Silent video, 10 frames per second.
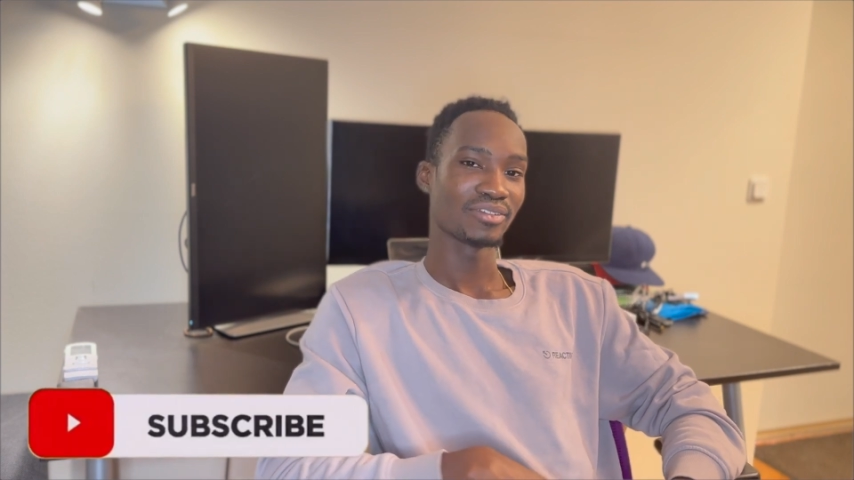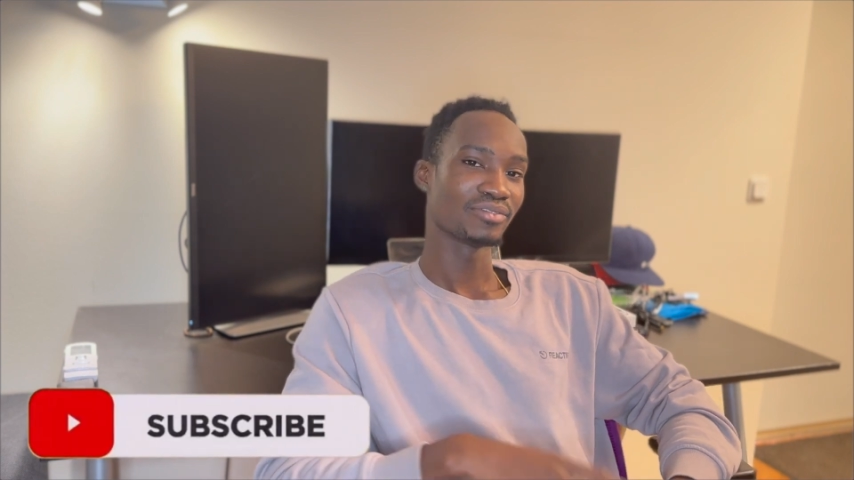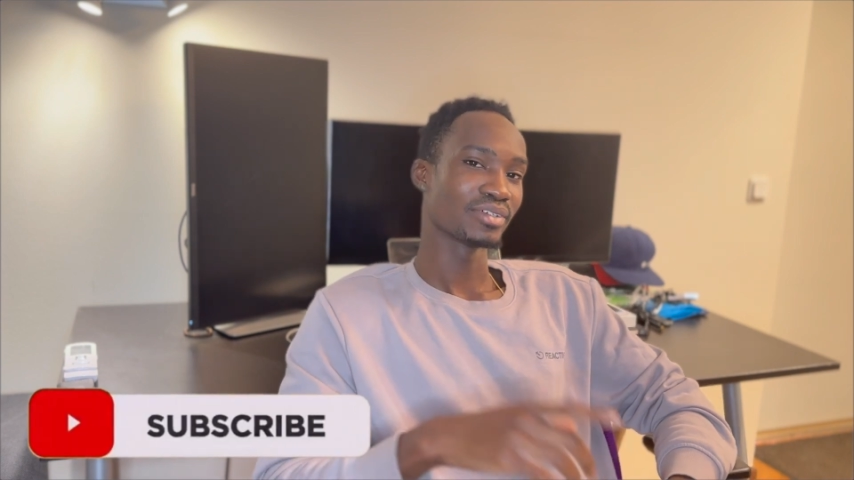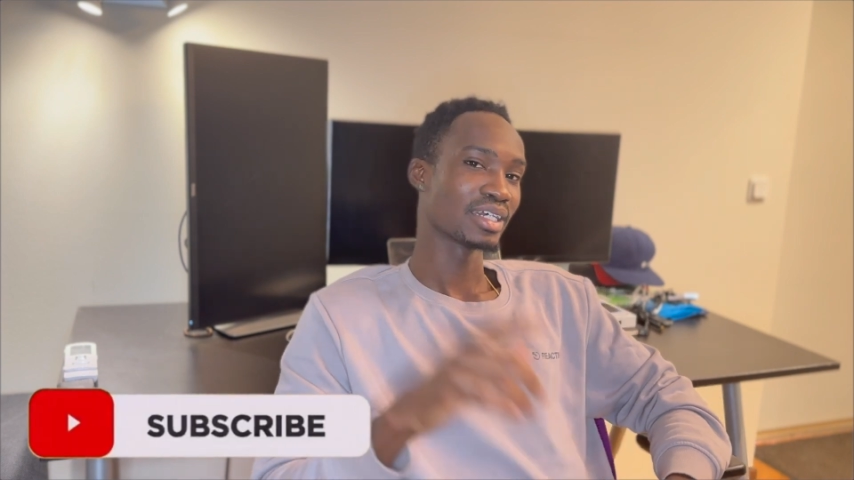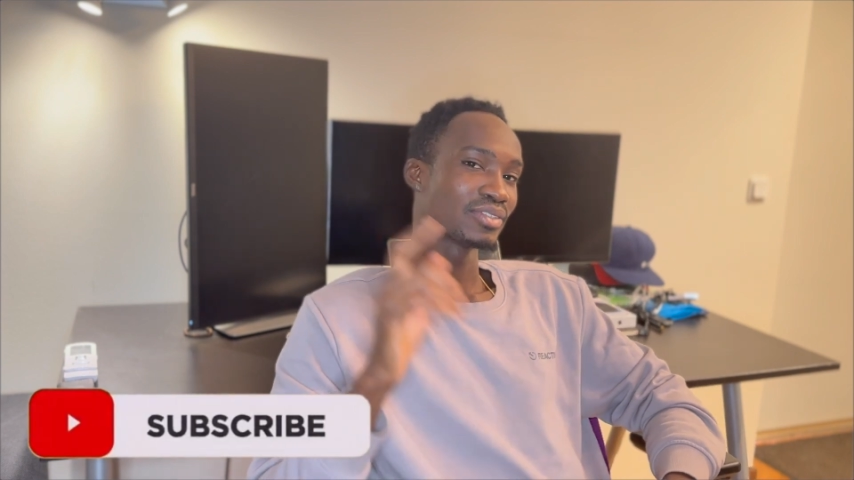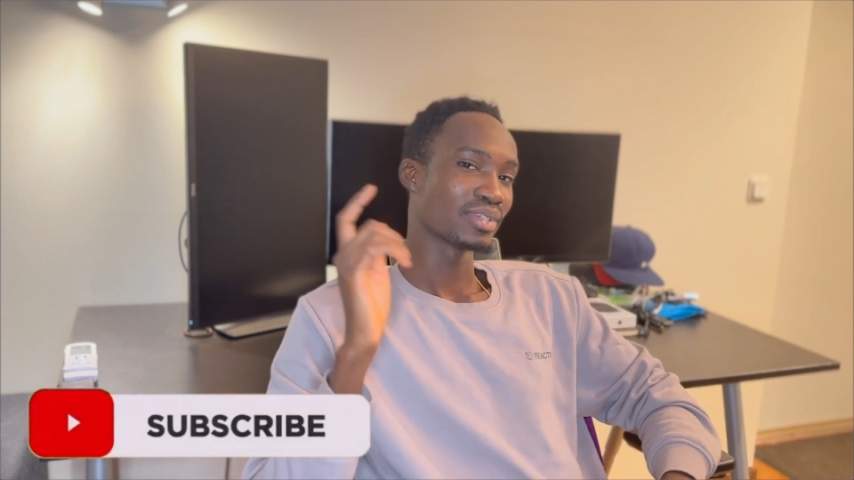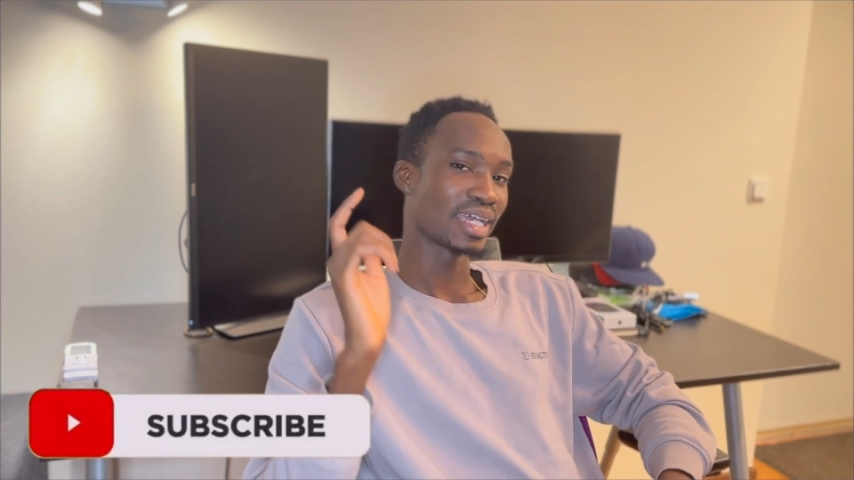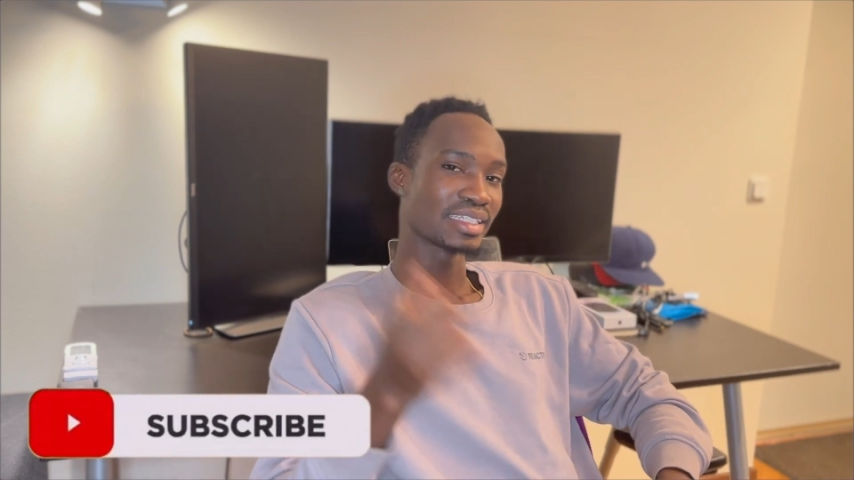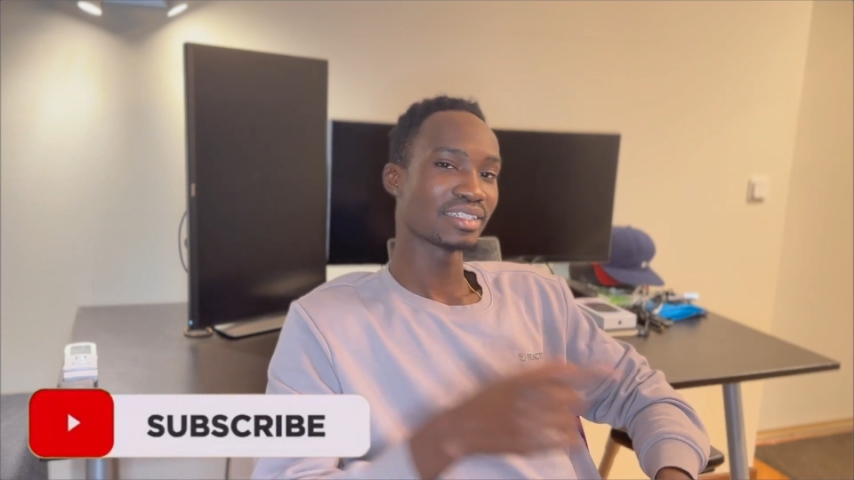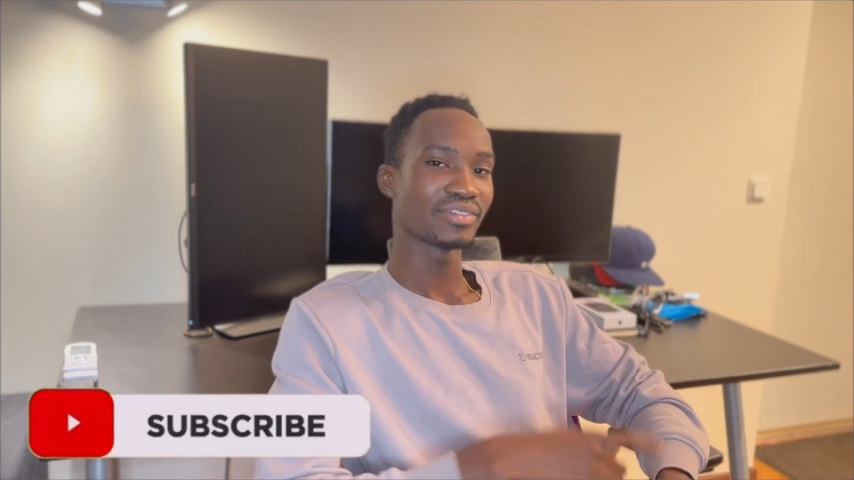don't forget to
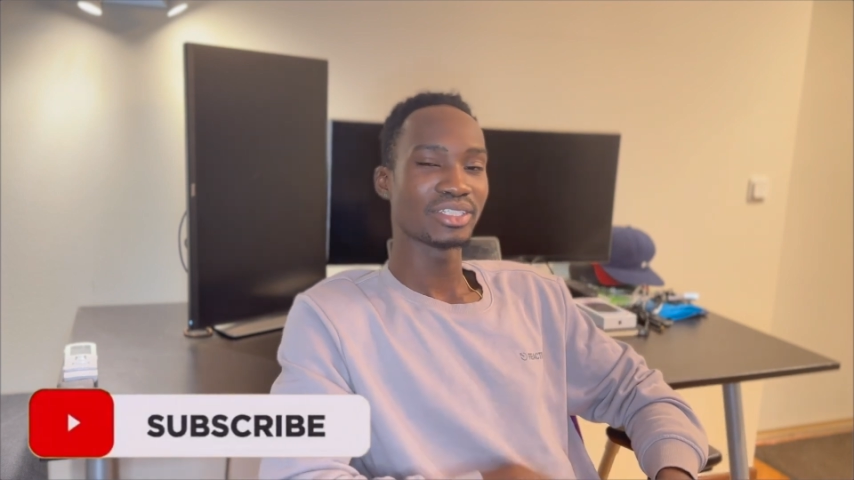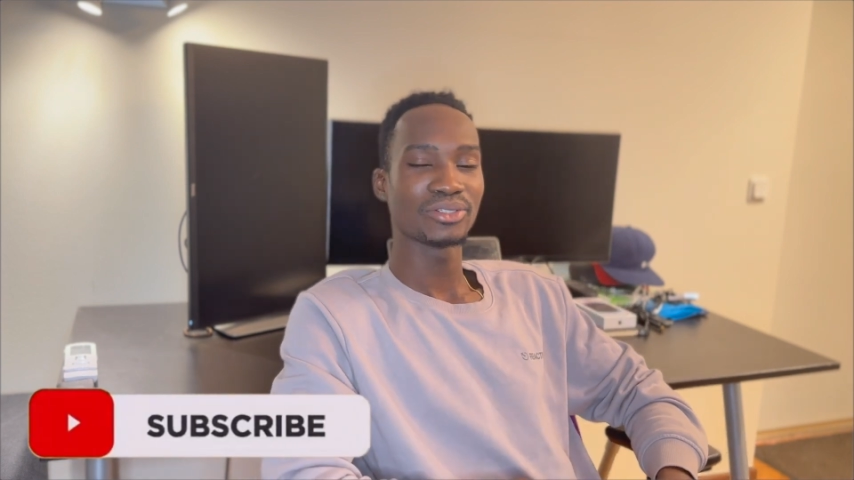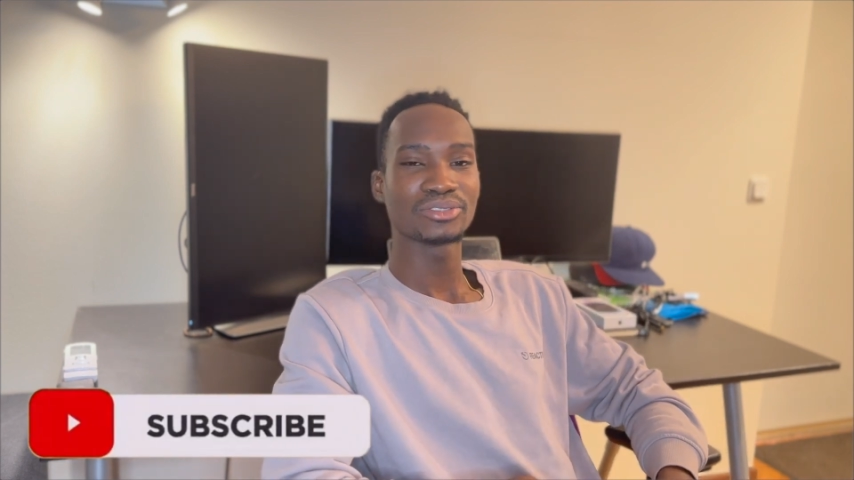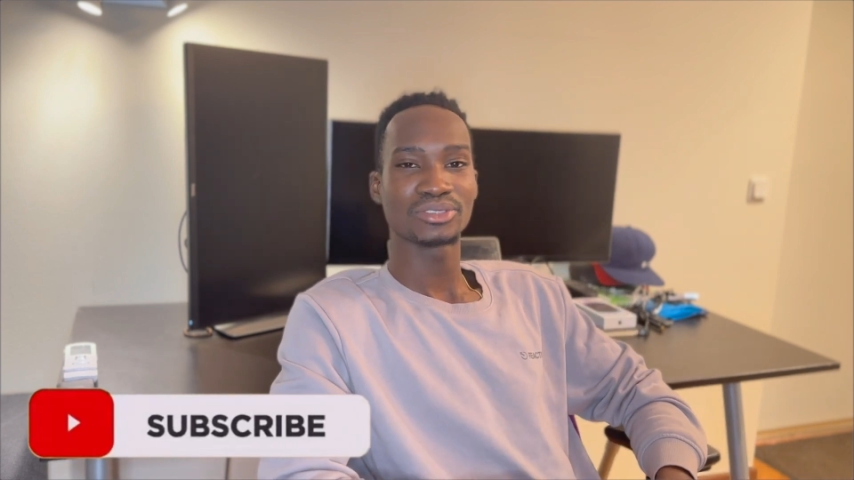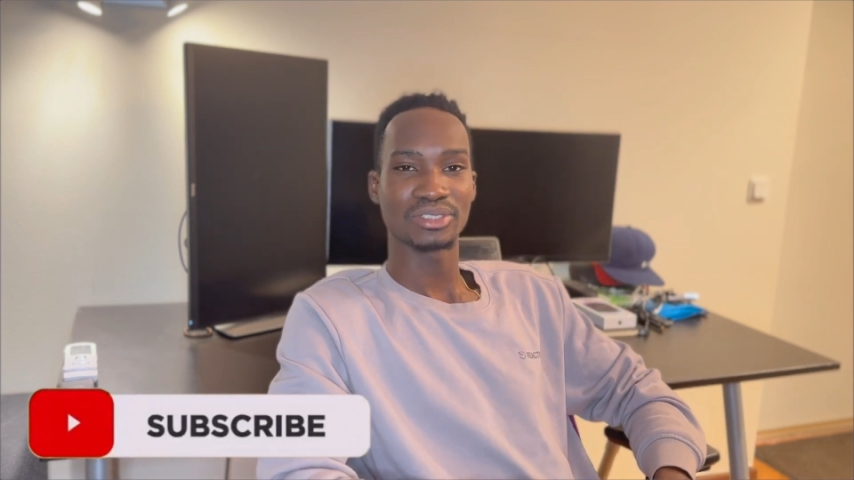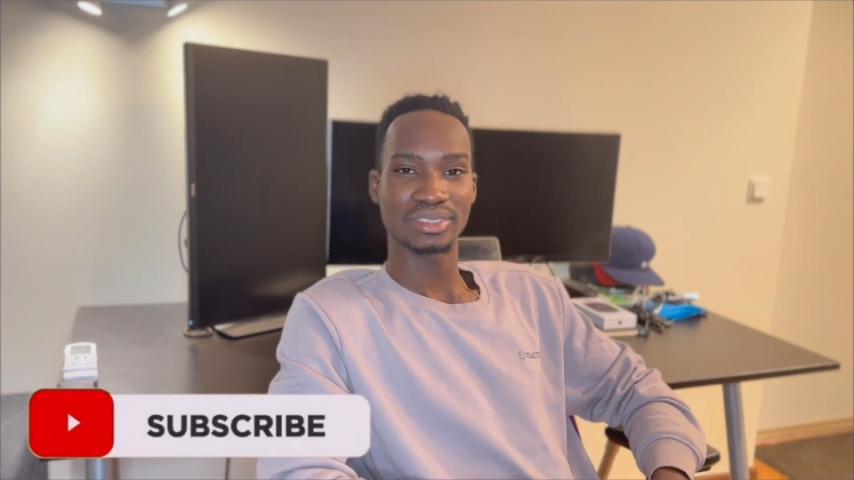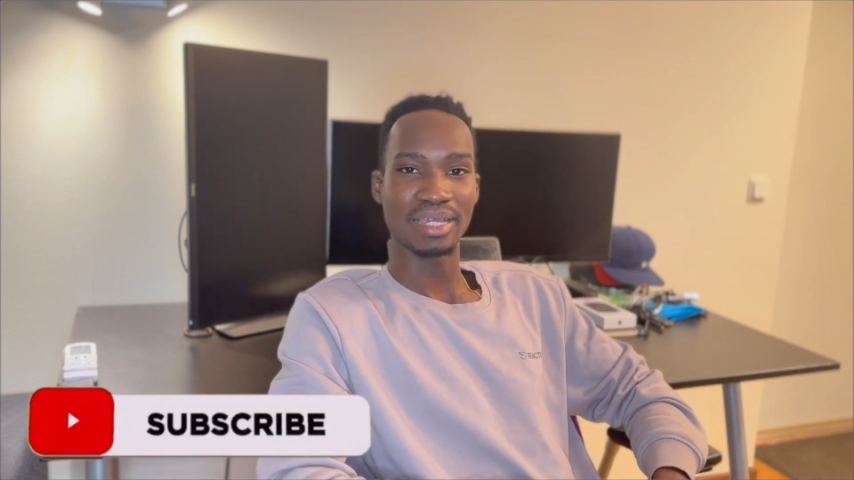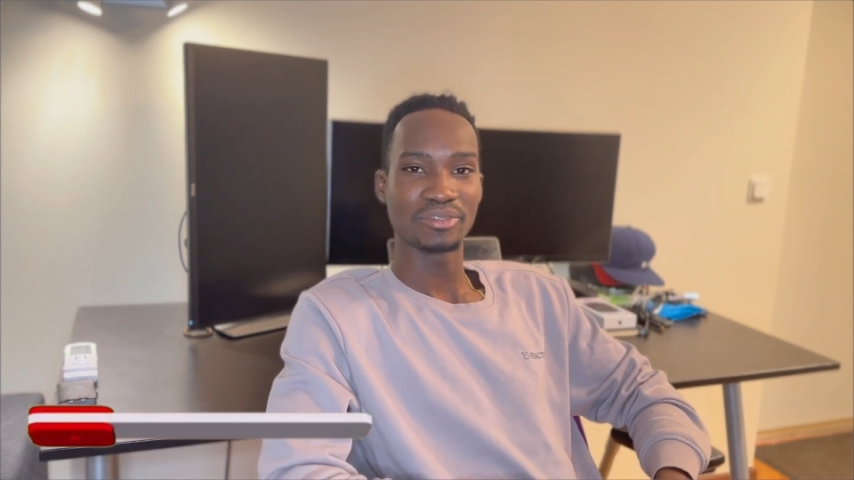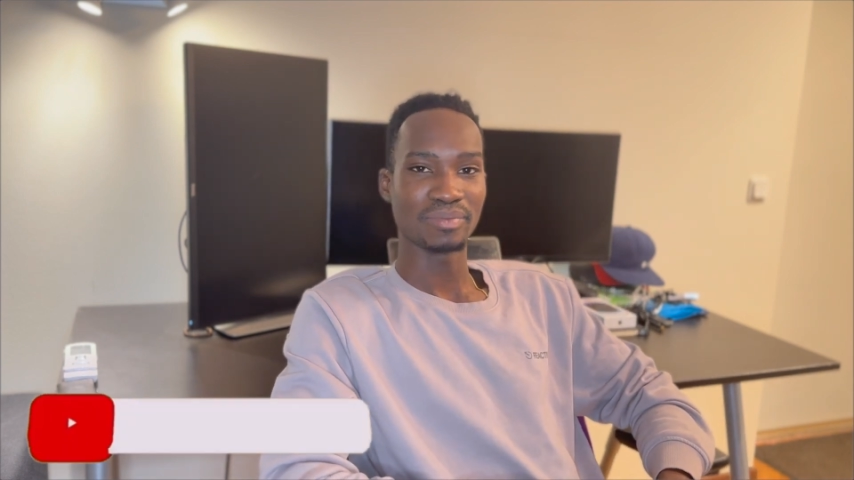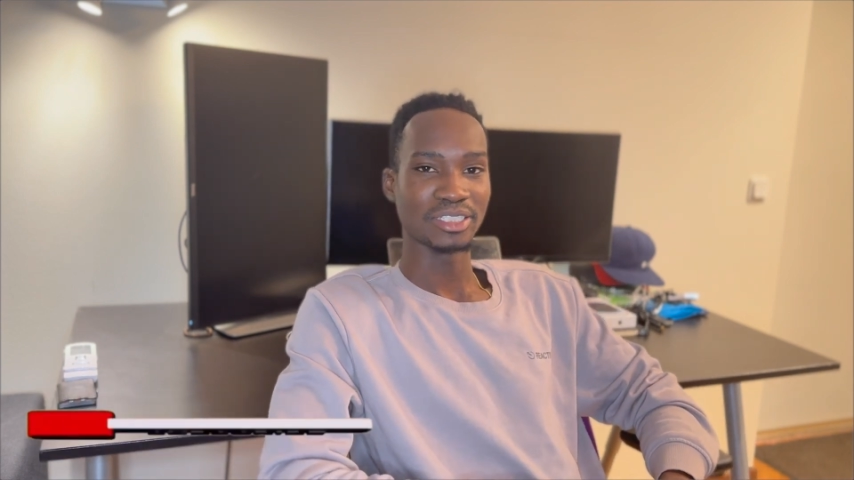like this video,
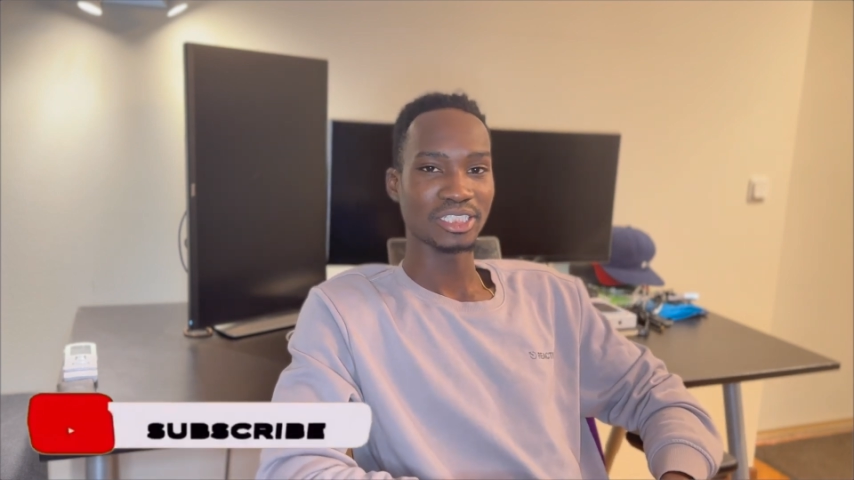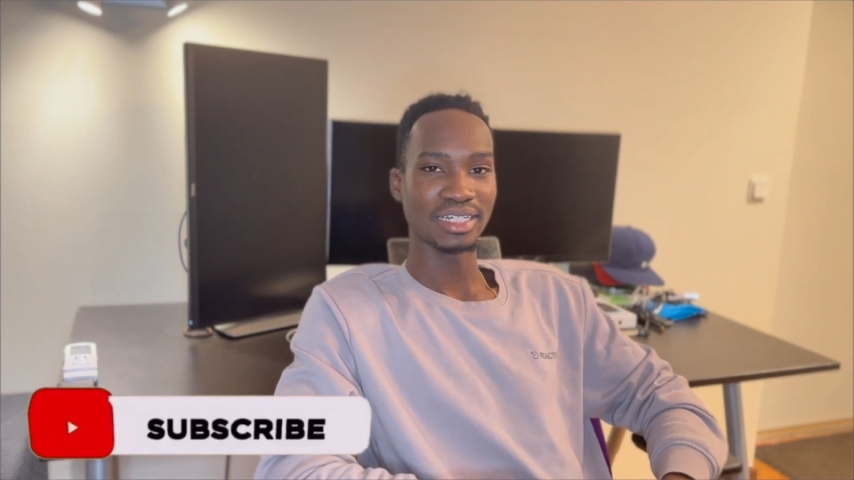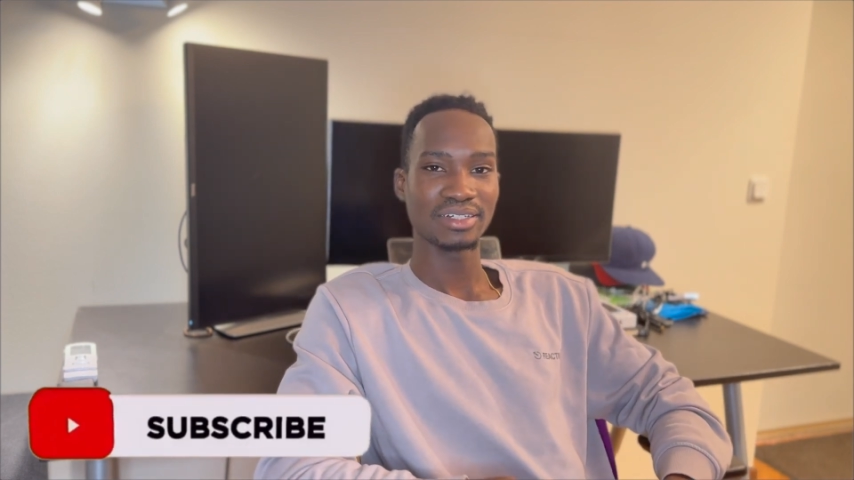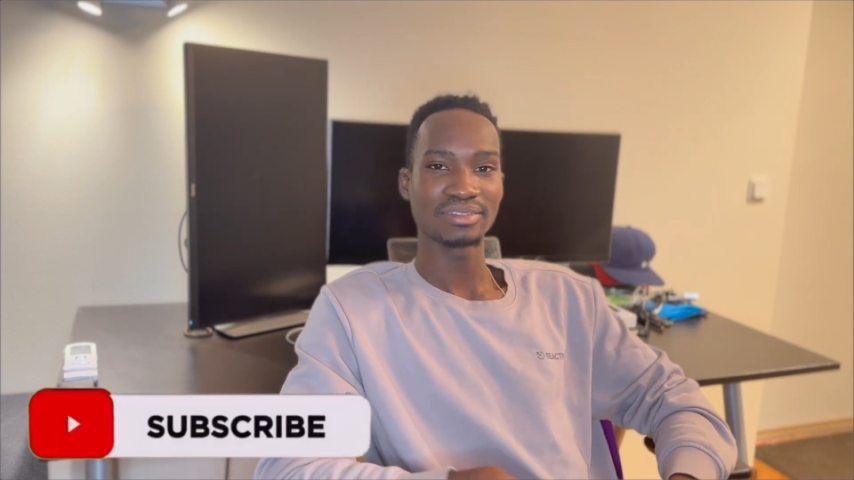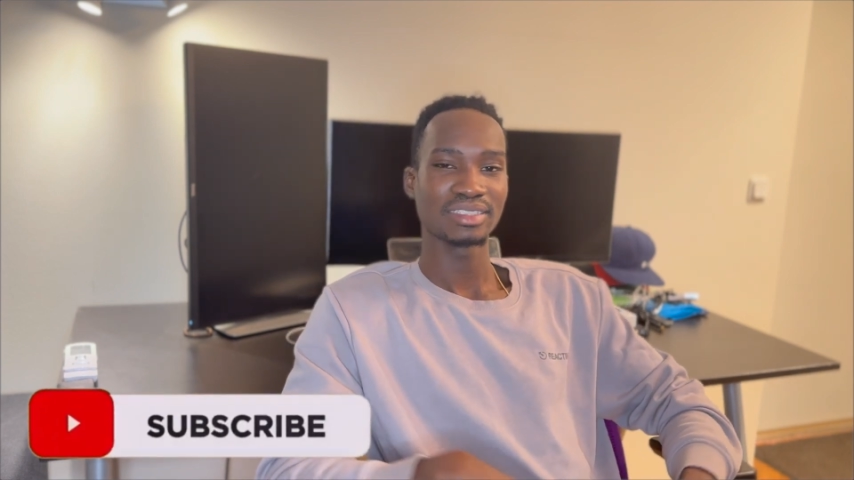subscribe to my channel.